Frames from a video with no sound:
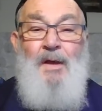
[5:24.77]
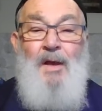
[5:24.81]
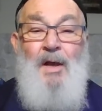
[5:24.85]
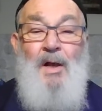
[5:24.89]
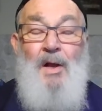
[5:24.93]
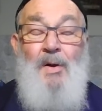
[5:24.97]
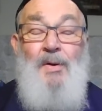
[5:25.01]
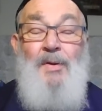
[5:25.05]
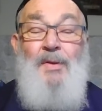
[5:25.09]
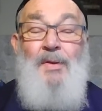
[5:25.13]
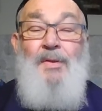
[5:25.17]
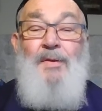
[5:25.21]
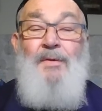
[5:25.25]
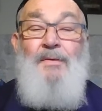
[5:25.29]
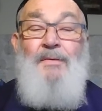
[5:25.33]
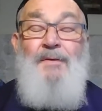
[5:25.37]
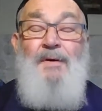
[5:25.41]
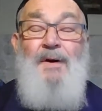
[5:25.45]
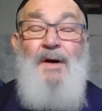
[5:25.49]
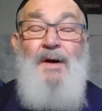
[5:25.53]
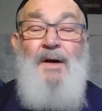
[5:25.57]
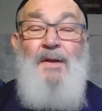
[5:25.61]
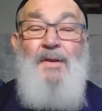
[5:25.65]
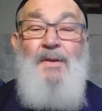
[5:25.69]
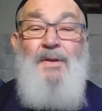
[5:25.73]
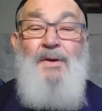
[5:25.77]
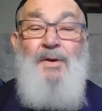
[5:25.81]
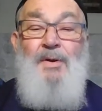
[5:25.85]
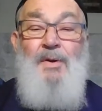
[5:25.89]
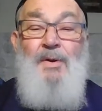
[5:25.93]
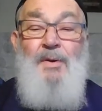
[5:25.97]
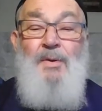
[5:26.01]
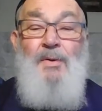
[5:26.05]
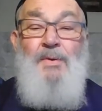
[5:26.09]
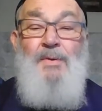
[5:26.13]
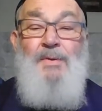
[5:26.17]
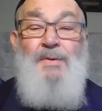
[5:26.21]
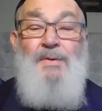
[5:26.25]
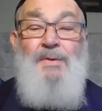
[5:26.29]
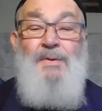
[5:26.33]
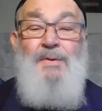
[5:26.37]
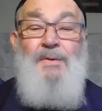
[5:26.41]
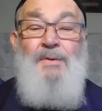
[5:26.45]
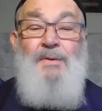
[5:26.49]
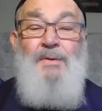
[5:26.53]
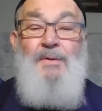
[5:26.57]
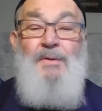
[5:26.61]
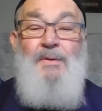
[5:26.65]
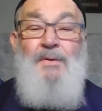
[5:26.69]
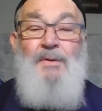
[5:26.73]
Only the Father knows
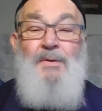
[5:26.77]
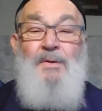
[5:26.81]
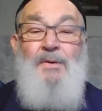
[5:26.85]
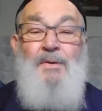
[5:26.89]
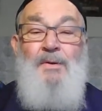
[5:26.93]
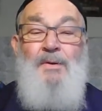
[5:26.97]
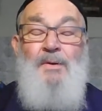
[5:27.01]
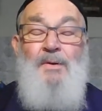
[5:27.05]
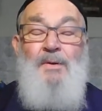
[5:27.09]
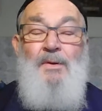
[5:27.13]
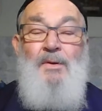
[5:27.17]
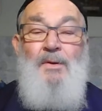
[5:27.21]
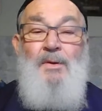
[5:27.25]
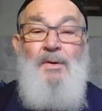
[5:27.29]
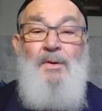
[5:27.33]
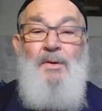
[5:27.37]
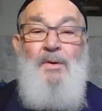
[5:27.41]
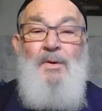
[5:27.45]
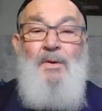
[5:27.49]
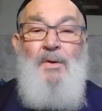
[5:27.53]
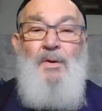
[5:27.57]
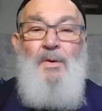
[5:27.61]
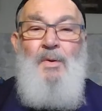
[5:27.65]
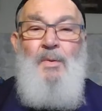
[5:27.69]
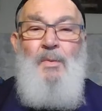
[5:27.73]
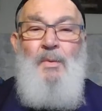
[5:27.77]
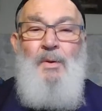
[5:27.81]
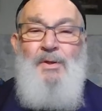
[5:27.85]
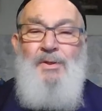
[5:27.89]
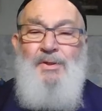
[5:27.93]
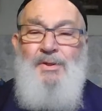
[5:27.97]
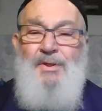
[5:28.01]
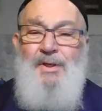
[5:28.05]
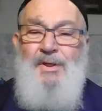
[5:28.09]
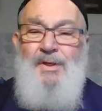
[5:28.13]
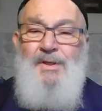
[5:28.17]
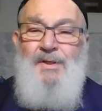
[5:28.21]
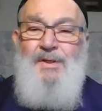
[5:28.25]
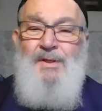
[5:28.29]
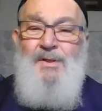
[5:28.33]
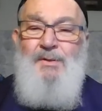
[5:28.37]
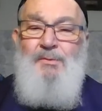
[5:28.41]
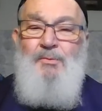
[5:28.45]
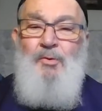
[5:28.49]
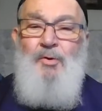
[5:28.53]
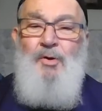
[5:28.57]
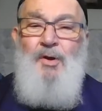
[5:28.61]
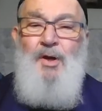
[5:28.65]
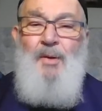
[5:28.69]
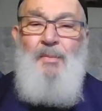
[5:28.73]
when Jesus
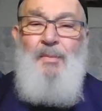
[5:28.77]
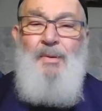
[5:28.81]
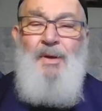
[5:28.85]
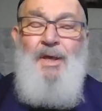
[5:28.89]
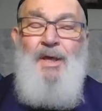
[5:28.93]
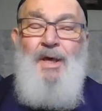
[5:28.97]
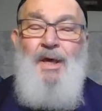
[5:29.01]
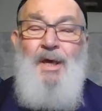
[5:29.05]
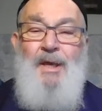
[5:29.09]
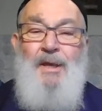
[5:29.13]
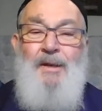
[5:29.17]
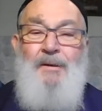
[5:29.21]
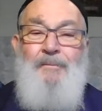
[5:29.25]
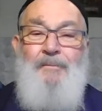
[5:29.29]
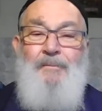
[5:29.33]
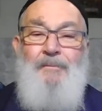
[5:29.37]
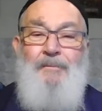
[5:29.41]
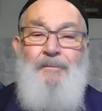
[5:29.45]
will come again